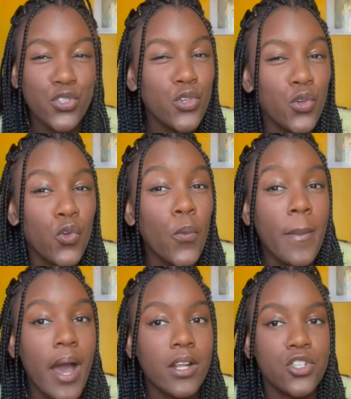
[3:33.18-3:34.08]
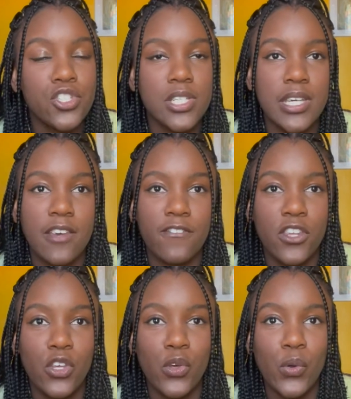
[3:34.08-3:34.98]
too much to give
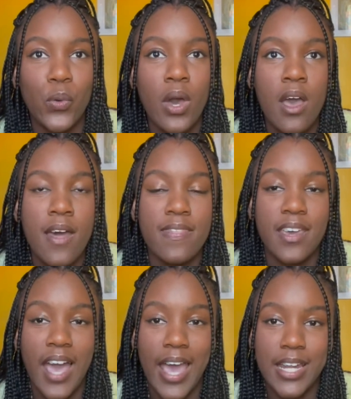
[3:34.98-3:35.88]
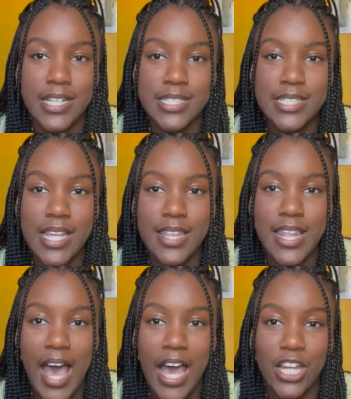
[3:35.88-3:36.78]
you the guidance
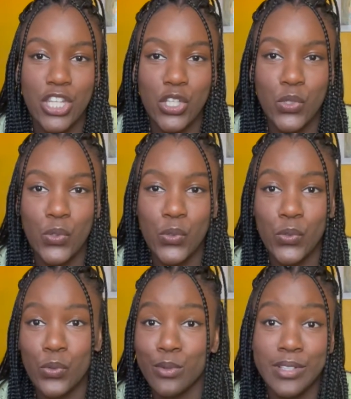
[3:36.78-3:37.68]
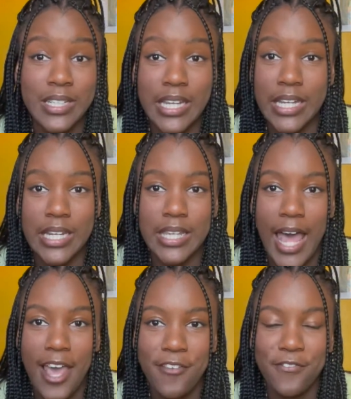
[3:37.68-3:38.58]
that you need in
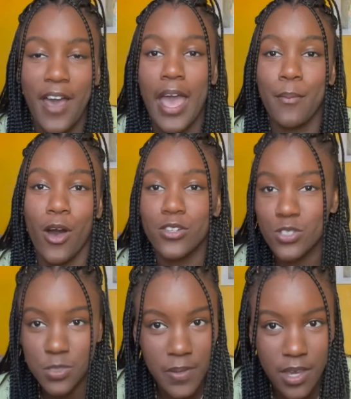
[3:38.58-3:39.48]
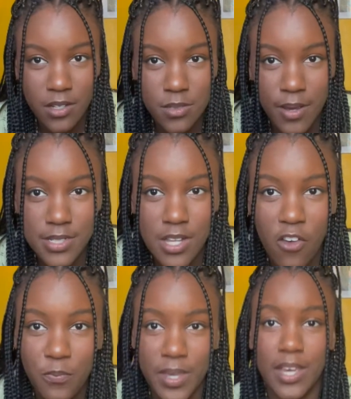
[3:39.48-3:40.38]
life. I'm also speaking to
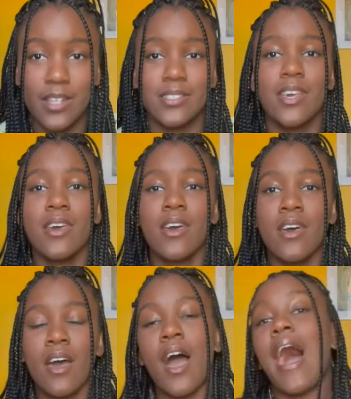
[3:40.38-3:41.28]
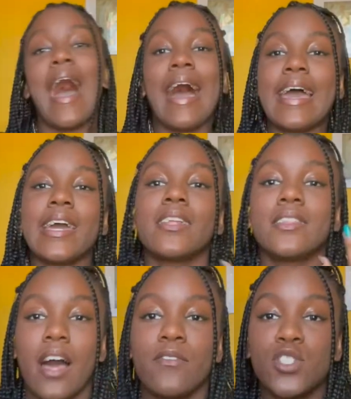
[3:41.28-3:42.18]
myself because I
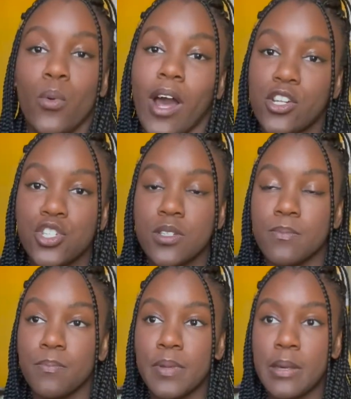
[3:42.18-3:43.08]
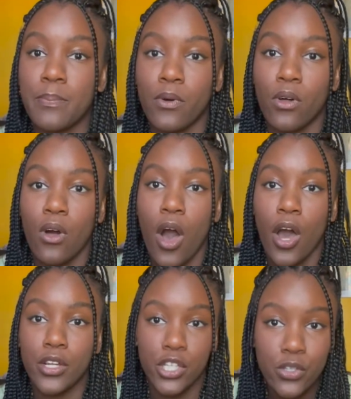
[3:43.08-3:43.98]
love to watch people
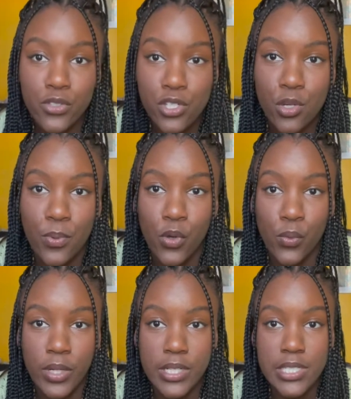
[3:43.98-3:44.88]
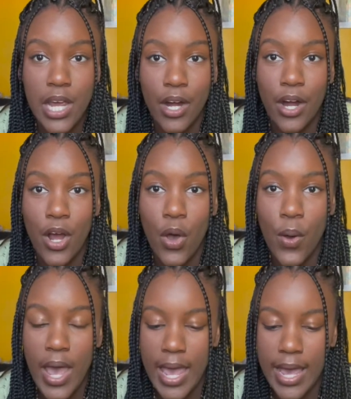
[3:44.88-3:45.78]
on YouTube who read tarot,
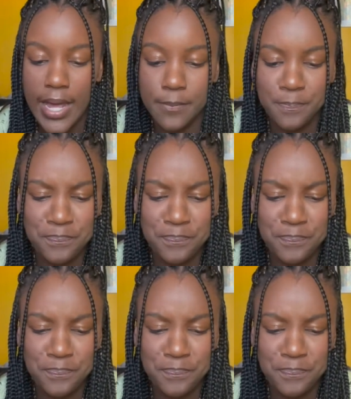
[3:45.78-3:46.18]
and